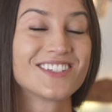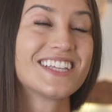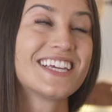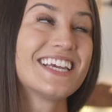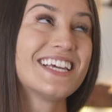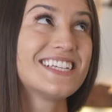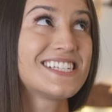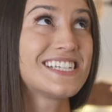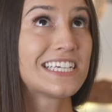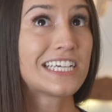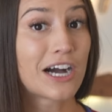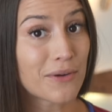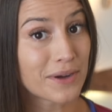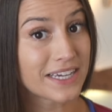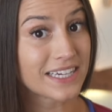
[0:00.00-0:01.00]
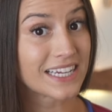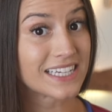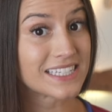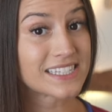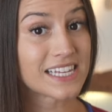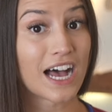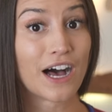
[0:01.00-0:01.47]
the
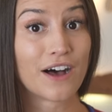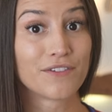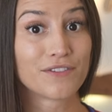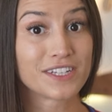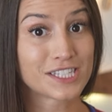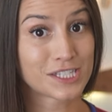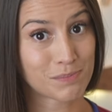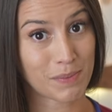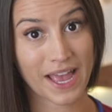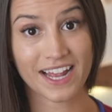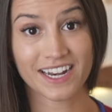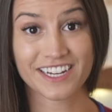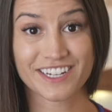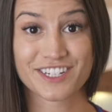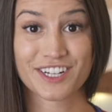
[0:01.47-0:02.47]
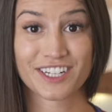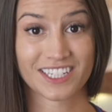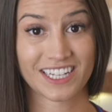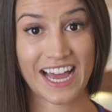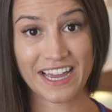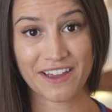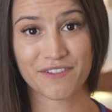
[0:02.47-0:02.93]
easygoingness of Spanish
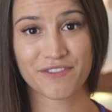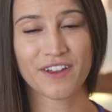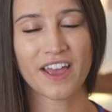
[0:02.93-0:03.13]
life.